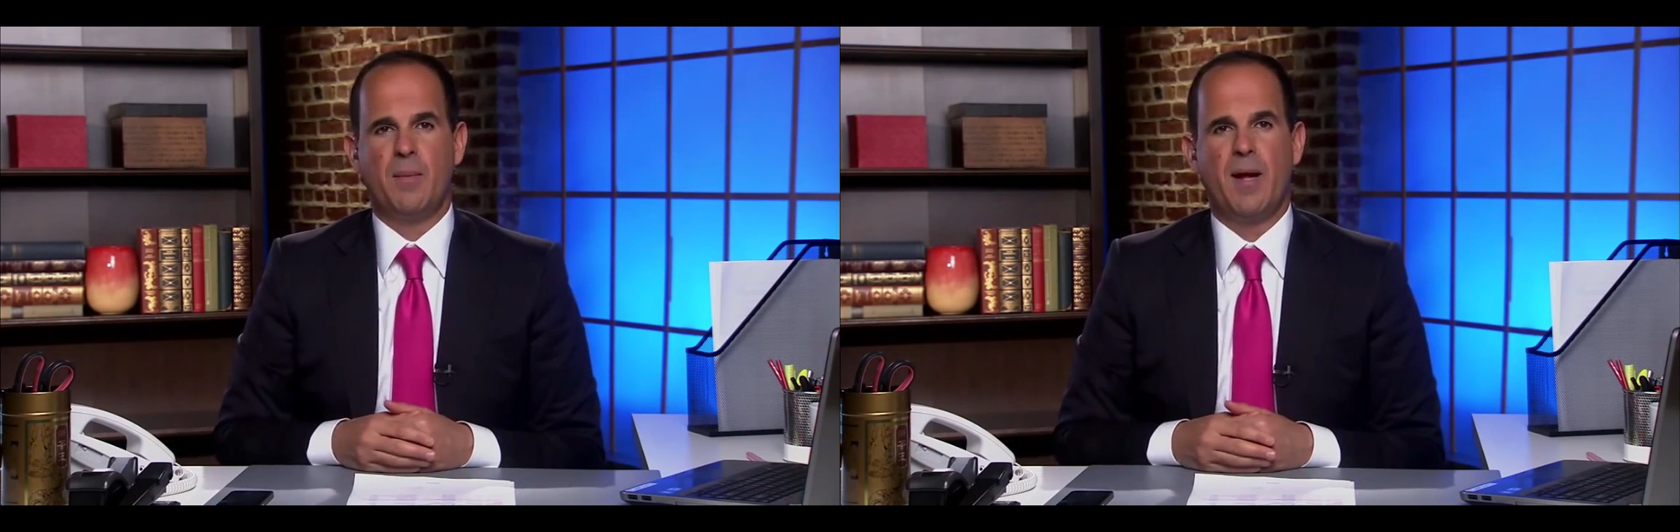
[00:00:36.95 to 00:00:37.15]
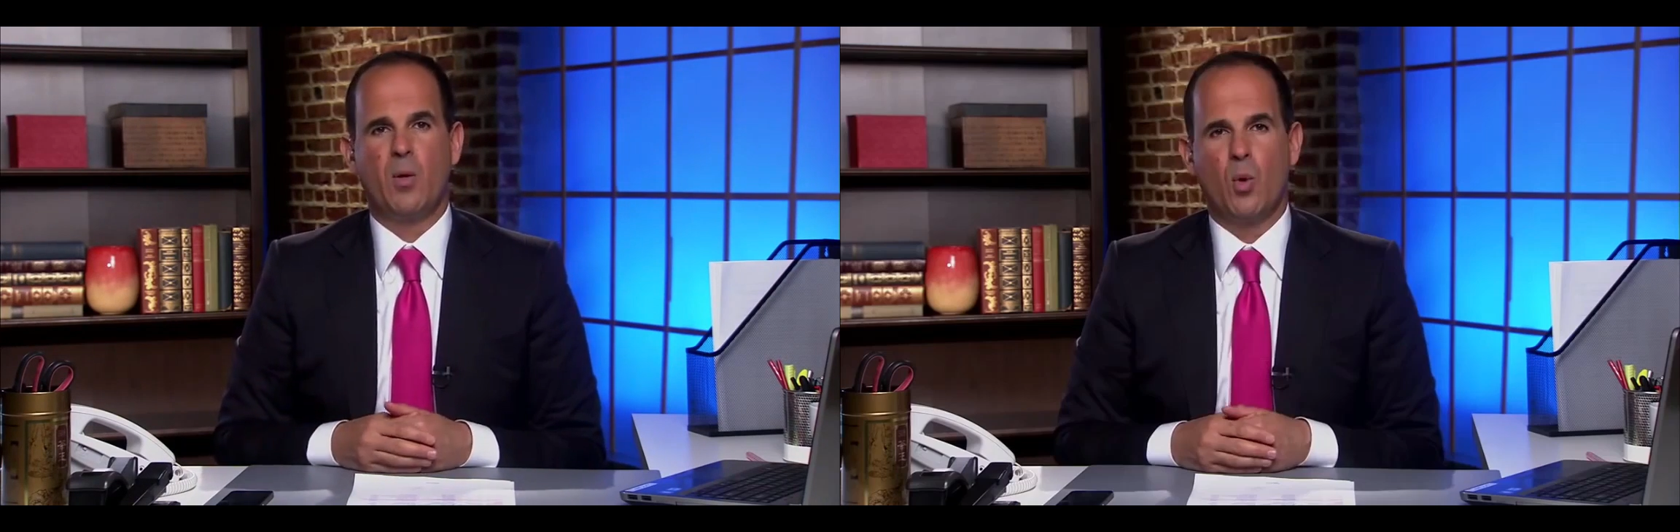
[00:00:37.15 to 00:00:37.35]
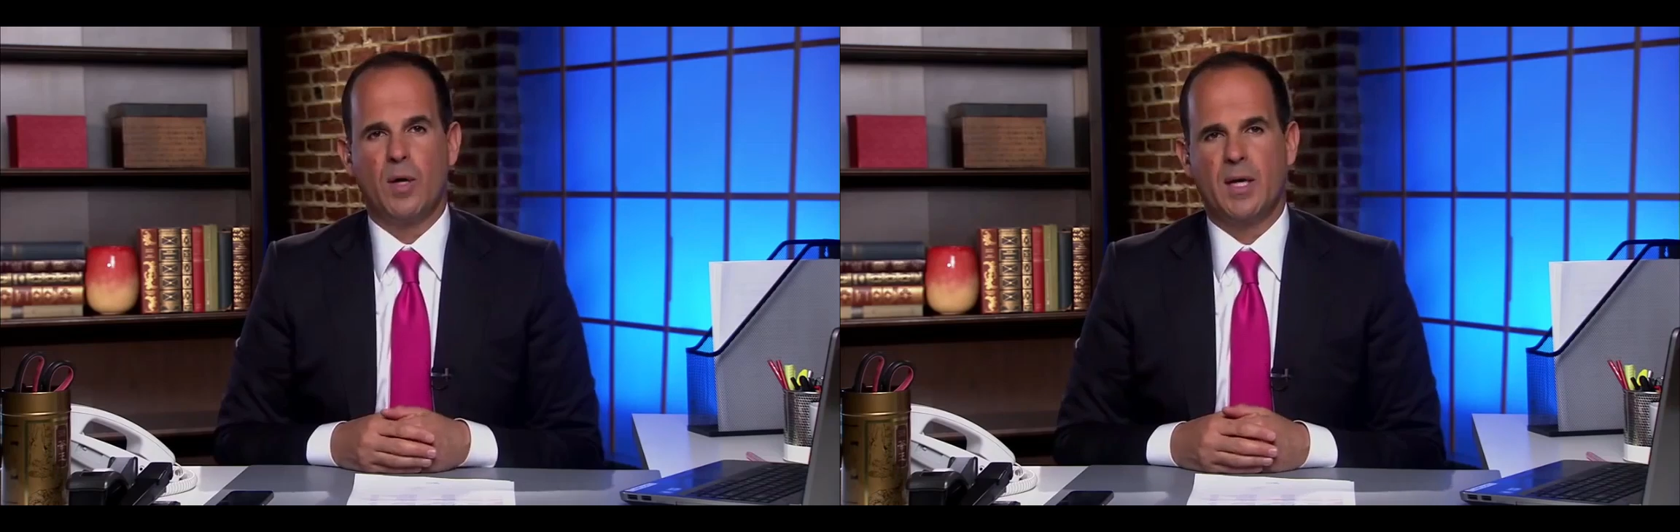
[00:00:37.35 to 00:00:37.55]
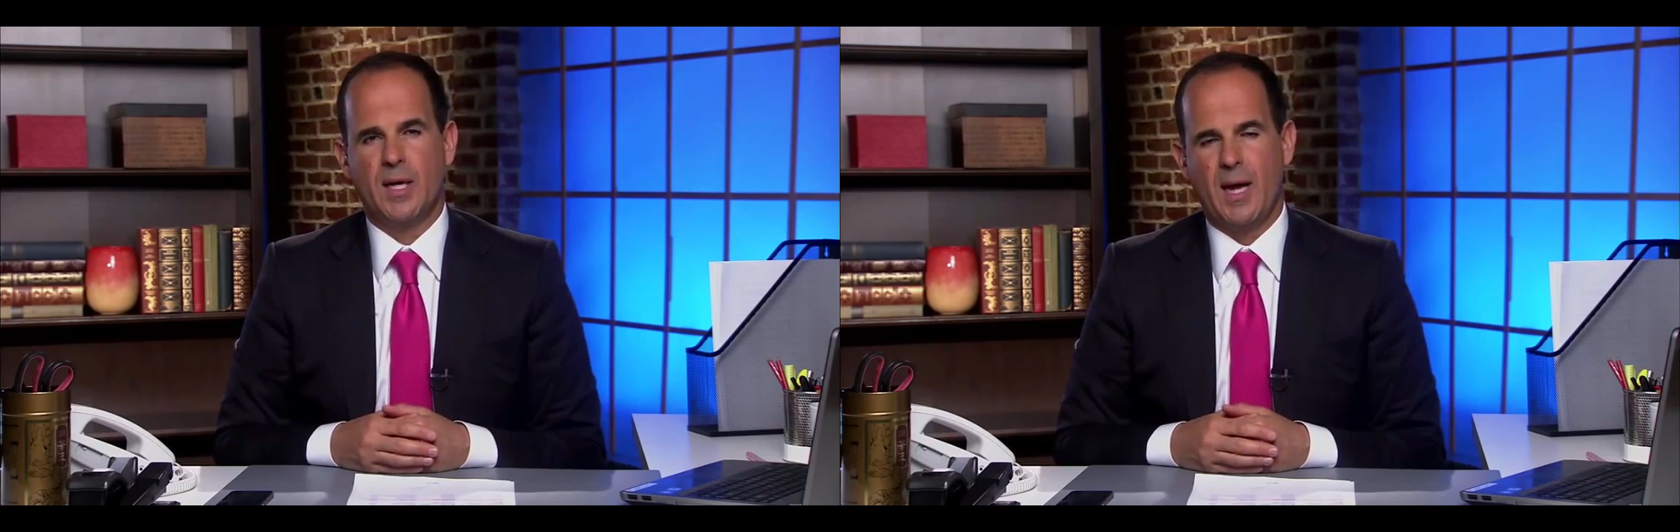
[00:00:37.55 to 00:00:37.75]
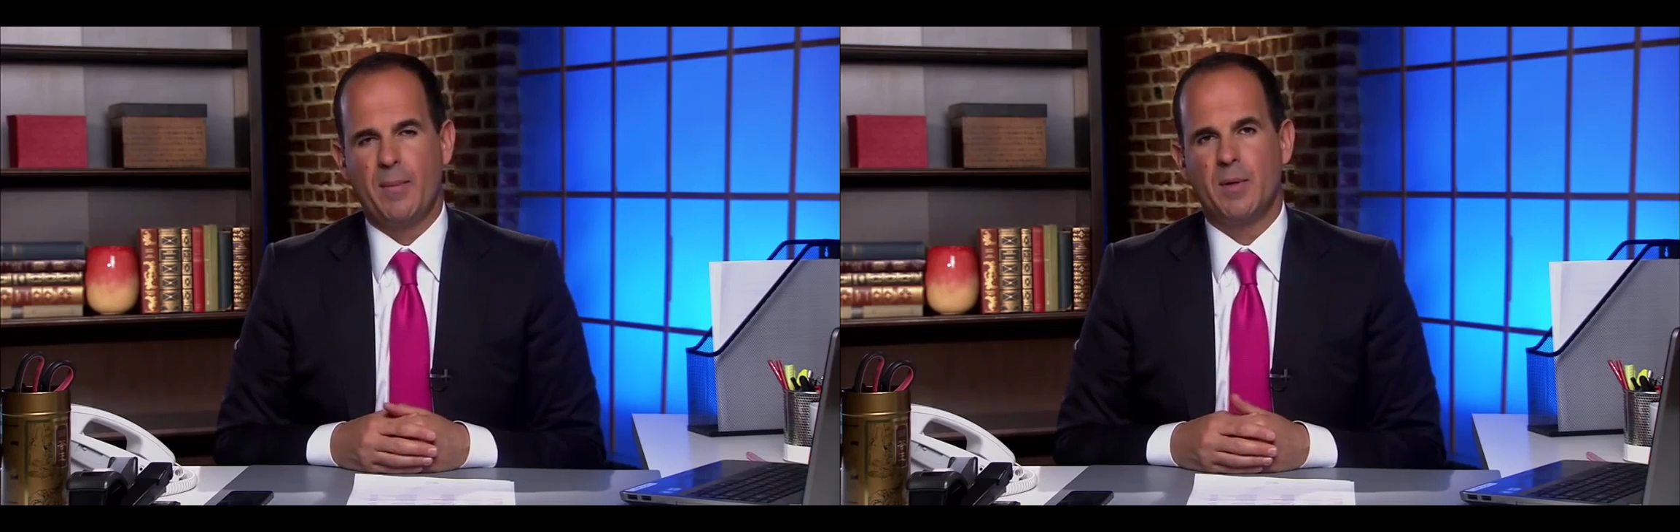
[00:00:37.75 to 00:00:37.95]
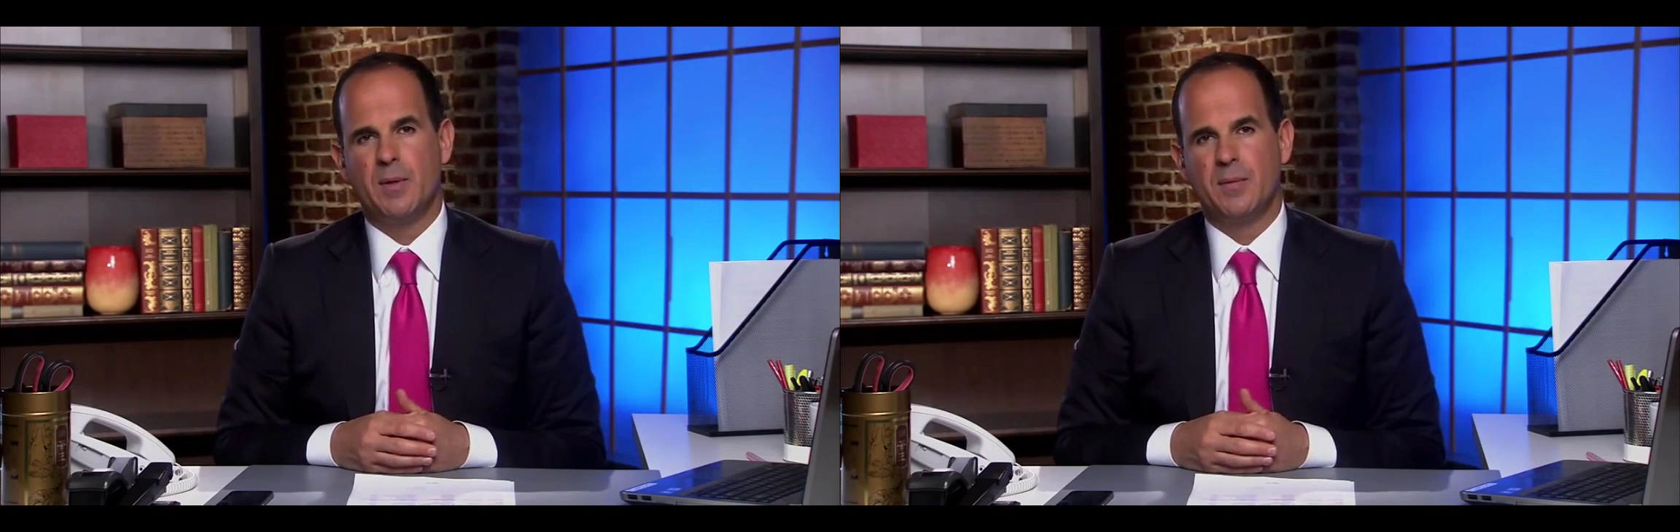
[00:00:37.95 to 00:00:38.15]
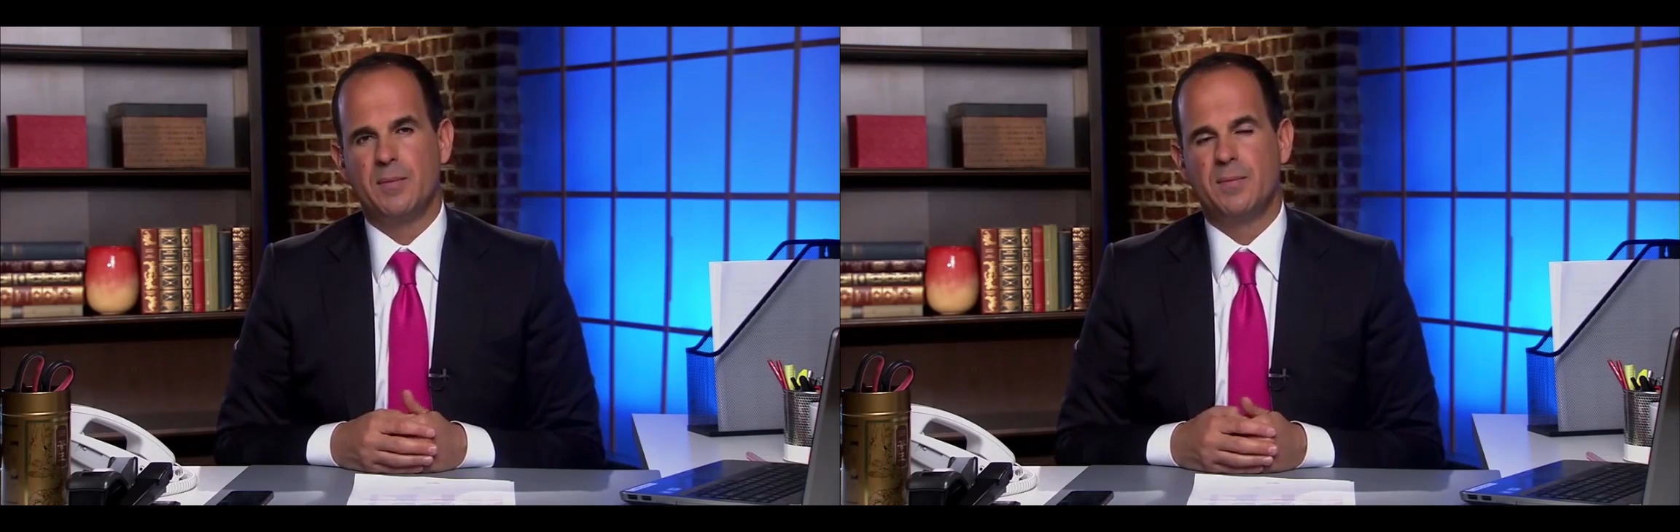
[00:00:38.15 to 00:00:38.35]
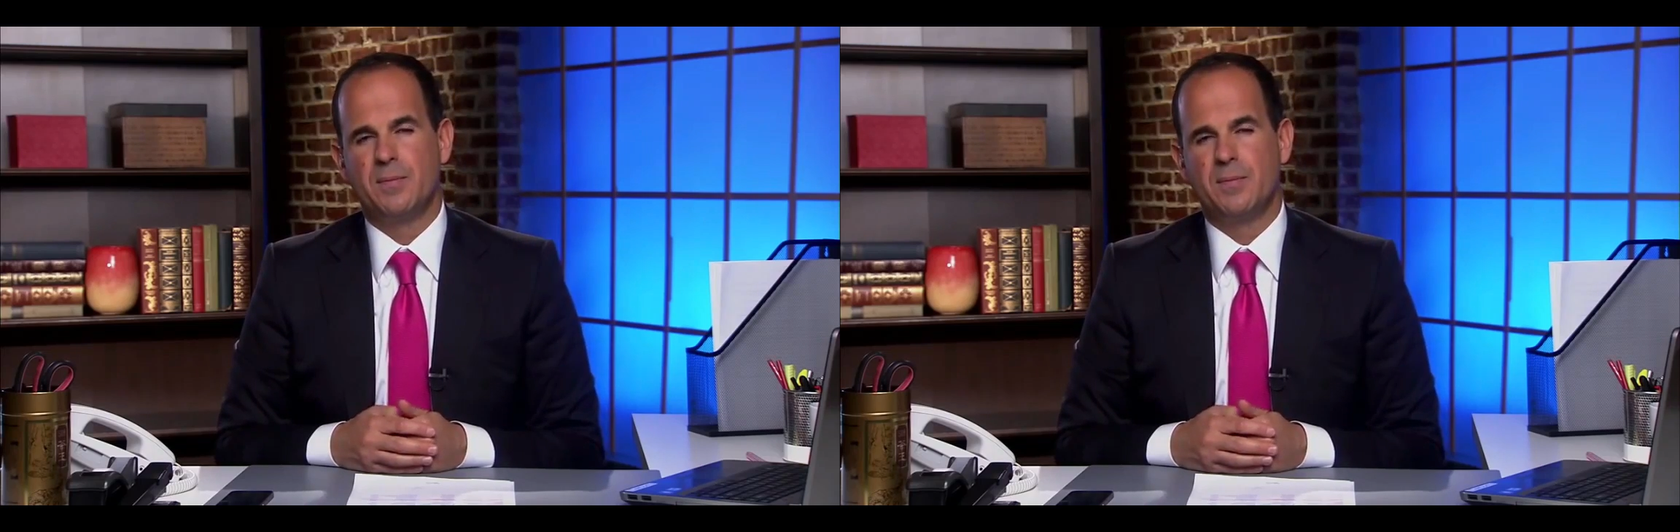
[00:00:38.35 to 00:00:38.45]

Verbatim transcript: amount of working capital.